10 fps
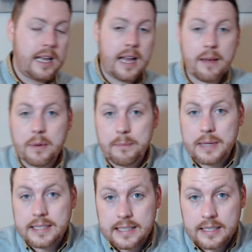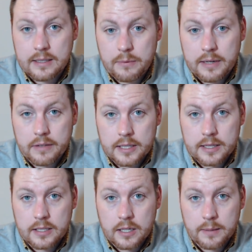have been busy. We have a lot
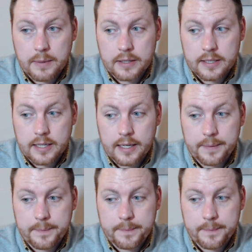to talk about today.